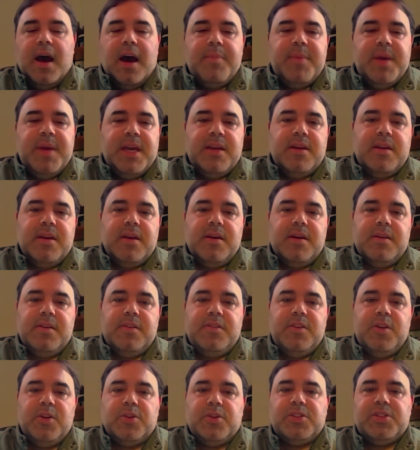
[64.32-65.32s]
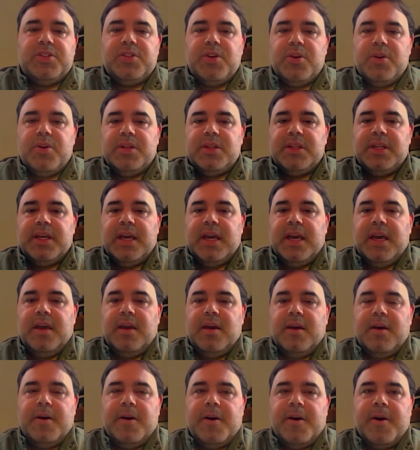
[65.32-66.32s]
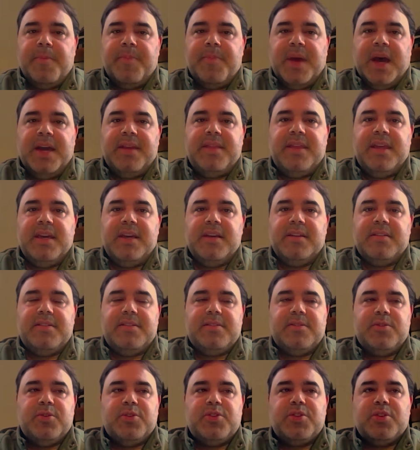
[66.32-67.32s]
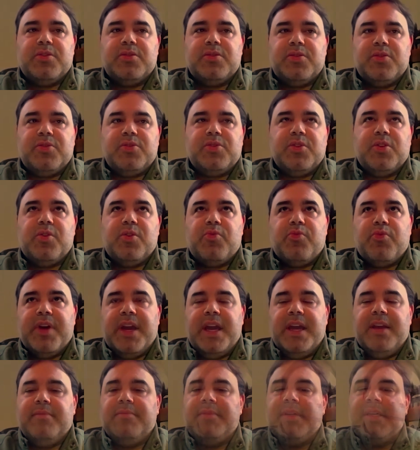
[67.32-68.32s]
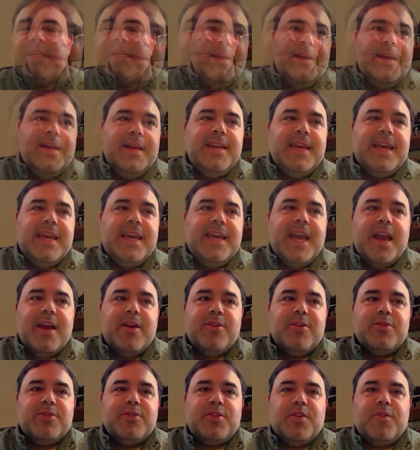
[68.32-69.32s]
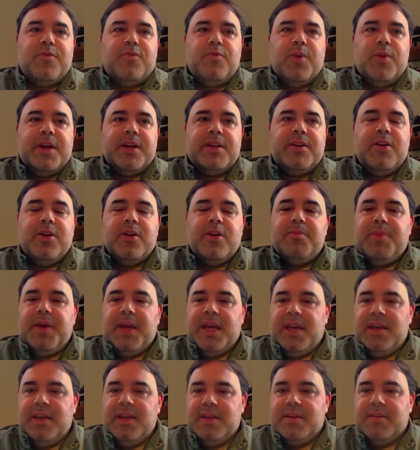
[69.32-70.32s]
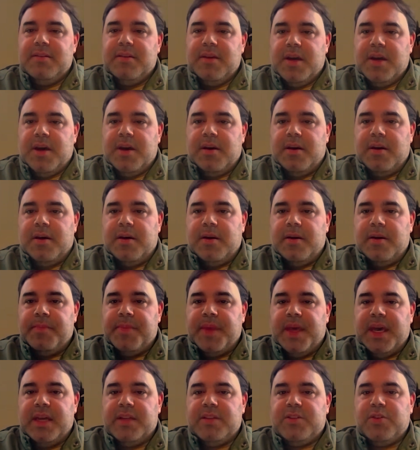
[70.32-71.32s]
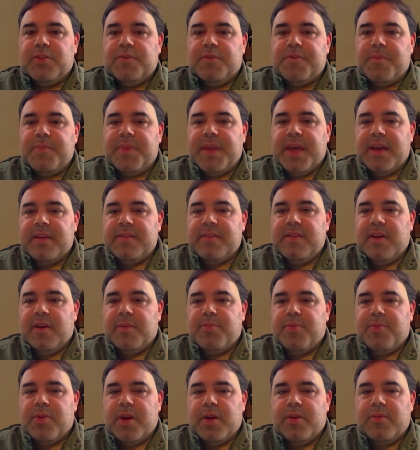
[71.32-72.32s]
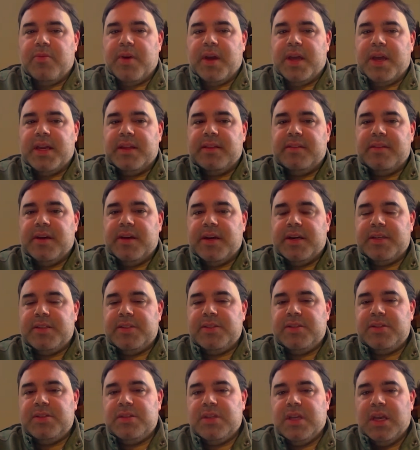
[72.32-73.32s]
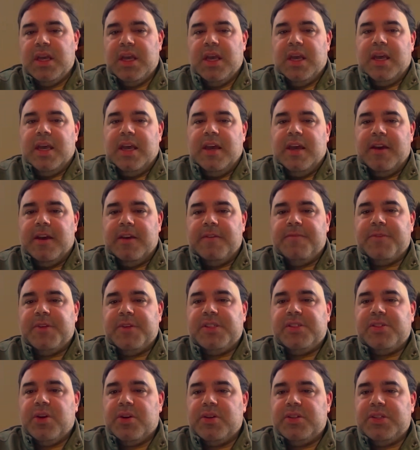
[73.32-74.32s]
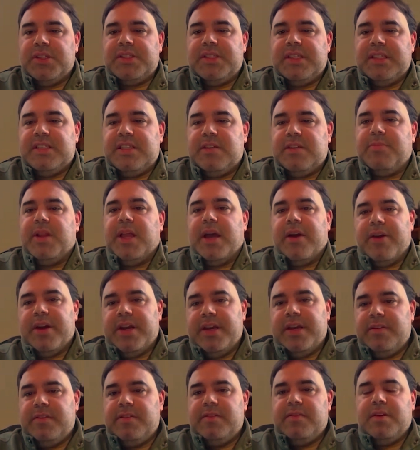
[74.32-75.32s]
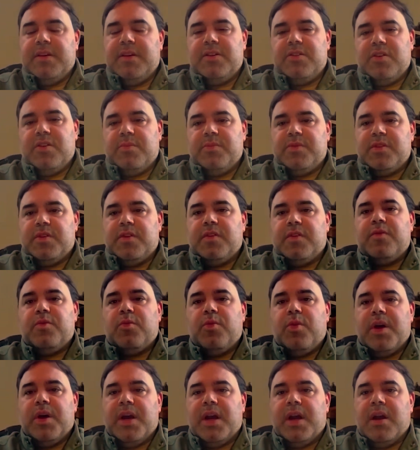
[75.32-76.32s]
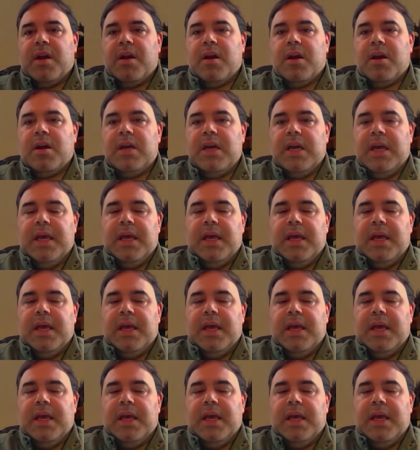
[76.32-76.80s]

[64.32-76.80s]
mean, certainly, I think those are great indicators of what could be. And so from that standpoint, right, it does, if we start to see similarities in terms of where